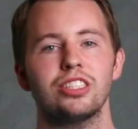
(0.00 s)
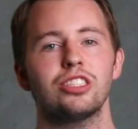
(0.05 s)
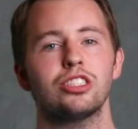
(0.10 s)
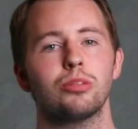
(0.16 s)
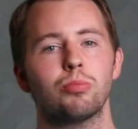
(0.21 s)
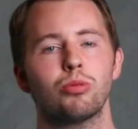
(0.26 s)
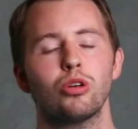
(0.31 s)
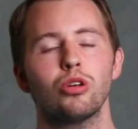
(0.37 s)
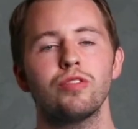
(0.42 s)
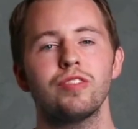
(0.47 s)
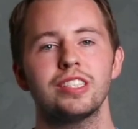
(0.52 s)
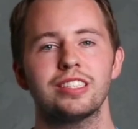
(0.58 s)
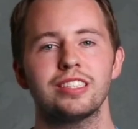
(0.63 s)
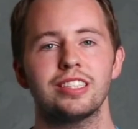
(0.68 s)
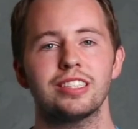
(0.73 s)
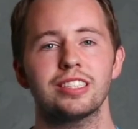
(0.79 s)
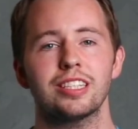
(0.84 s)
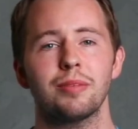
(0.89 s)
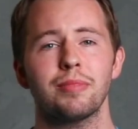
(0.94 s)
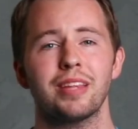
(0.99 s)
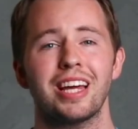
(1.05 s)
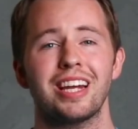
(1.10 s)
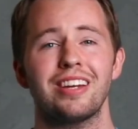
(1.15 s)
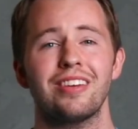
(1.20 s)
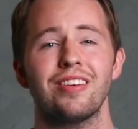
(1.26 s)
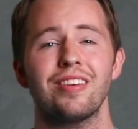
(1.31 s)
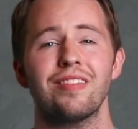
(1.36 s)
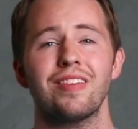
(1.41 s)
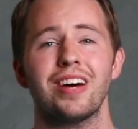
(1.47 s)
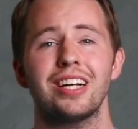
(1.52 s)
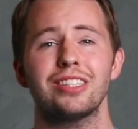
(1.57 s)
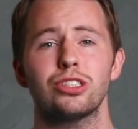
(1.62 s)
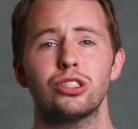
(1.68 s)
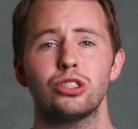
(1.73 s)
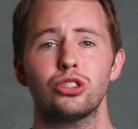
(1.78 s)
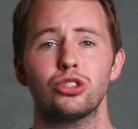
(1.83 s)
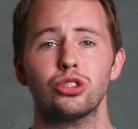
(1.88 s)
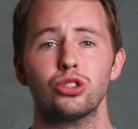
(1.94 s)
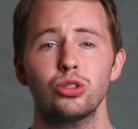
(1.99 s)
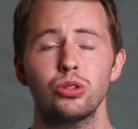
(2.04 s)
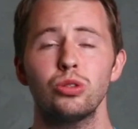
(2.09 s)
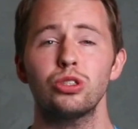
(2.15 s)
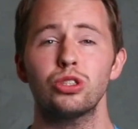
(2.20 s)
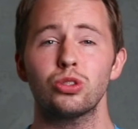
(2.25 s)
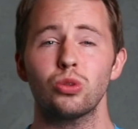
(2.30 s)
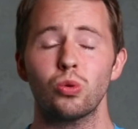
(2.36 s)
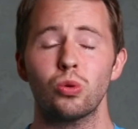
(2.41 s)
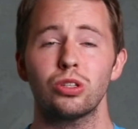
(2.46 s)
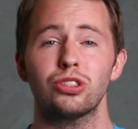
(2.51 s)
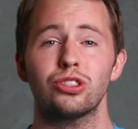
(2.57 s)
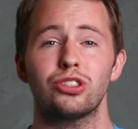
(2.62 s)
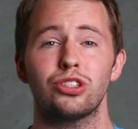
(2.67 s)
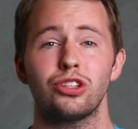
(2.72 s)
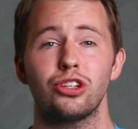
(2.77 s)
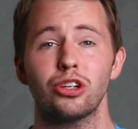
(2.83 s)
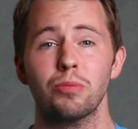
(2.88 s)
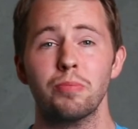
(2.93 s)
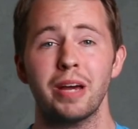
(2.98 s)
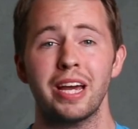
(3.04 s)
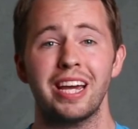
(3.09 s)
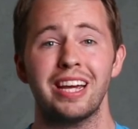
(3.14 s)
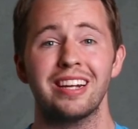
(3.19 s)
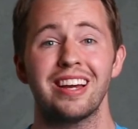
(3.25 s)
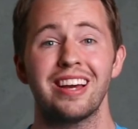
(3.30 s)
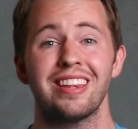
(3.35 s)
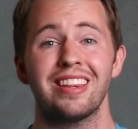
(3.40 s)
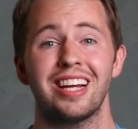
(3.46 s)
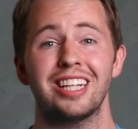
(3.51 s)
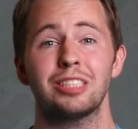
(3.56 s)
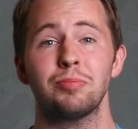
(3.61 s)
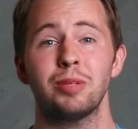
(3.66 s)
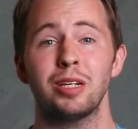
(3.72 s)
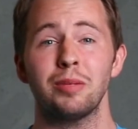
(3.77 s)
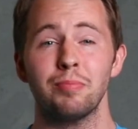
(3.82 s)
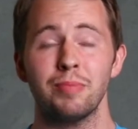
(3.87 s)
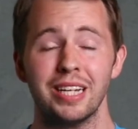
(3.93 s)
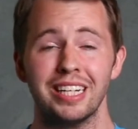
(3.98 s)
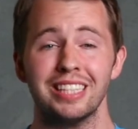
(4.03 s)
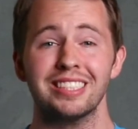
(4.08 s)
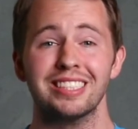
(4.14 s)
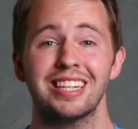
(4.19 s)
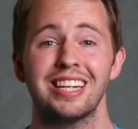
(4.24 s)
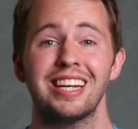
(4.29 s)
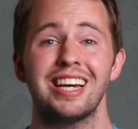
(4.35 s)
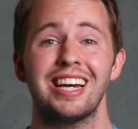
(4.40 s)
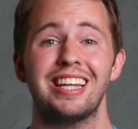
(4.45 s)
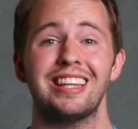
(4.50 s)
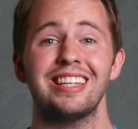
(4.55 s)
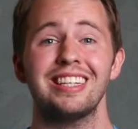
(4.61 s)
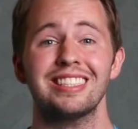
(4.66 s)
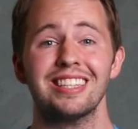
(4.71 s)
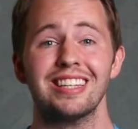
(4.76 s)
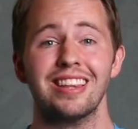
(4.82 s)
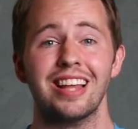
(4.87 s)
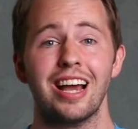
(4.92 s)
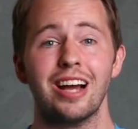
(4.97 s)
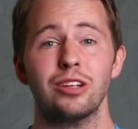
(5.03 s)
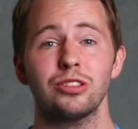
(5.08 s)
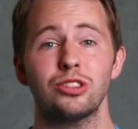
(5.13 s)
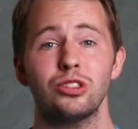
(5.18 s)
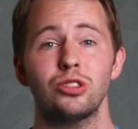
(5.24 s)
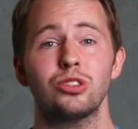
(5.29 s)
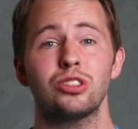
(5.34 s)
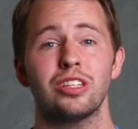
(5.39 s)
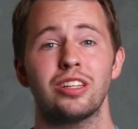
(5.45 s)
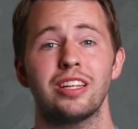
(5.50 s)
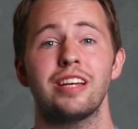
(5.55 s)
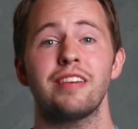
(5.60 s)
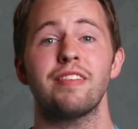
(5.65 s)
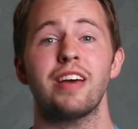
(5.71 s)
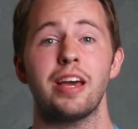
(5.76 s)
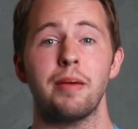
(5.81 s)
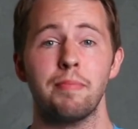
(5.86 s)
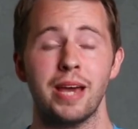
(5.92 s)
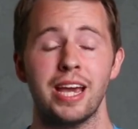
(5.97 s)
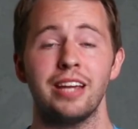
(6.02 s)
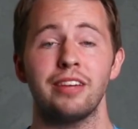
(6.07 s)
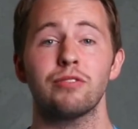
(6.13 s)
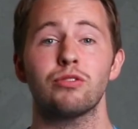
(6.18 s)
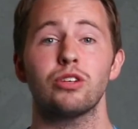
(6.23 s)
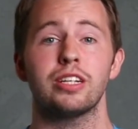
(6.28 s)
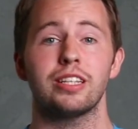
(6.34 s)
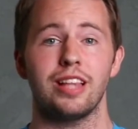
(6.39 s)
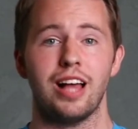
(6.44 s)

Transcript: is a proven system that identifies the true source to your pain that's been missed, and this allows you to live a pain-free